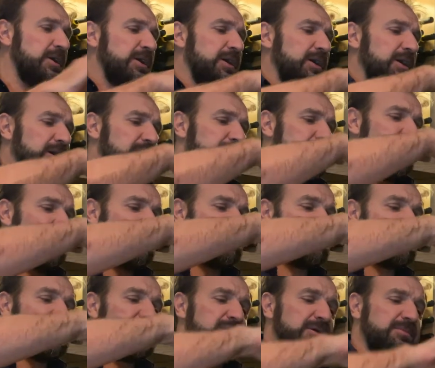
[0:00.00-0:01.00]
It's
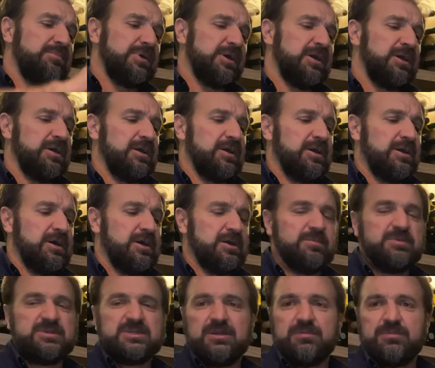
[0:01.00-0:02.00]
still a
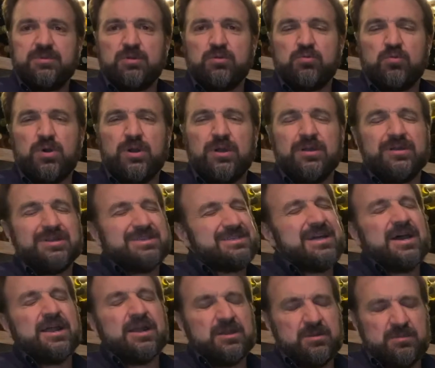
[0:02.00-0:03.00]
100% Pinot Noir, and it's
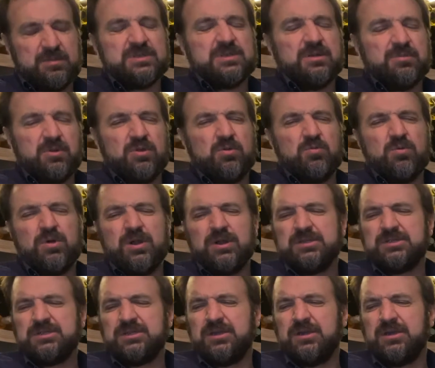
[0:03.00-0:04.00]
not 100% Pinot Noir.
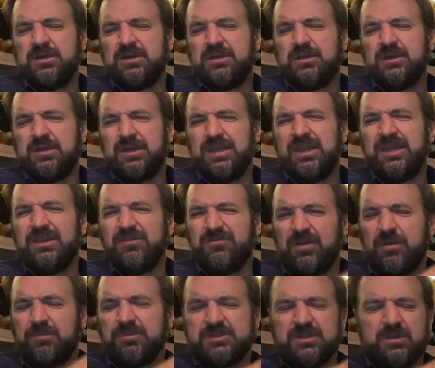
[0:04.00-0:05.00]
It's an
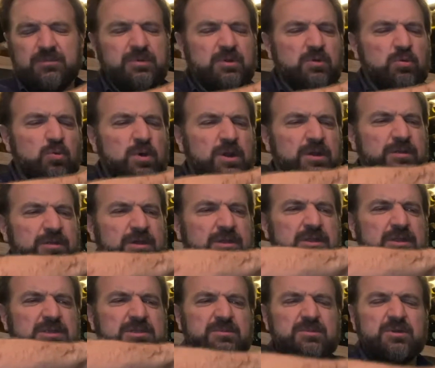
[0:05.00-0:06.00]
85% Pinot Noir. Then
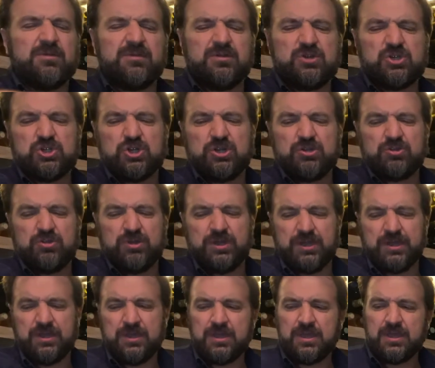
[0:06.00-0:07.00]
there is a bit of a
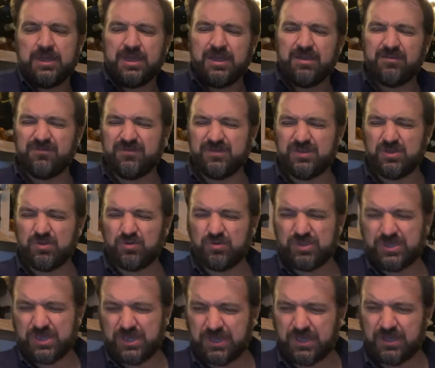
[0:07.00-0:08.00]
Chardonnay,
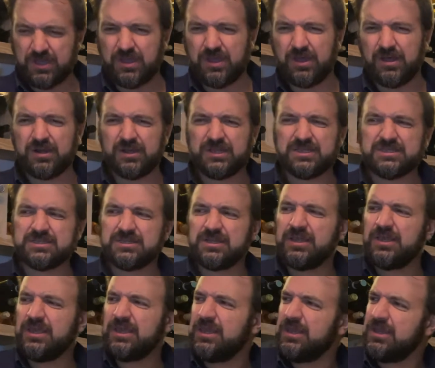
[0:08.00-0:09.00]
Viognier,
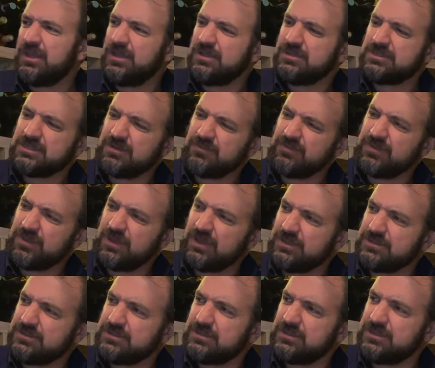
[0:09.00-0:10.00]
Riesling, and something
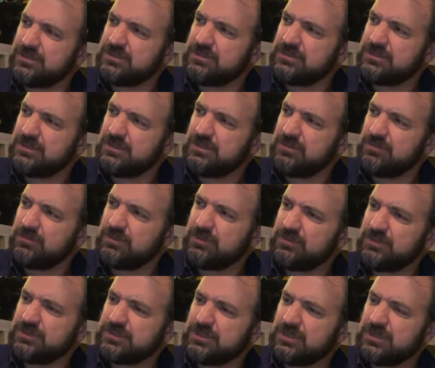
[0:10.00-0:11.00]
else. Lindsay, what
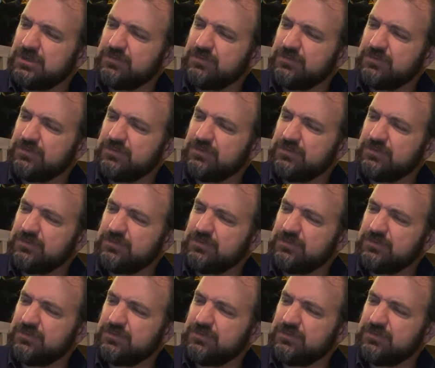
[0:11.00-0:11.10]
was it?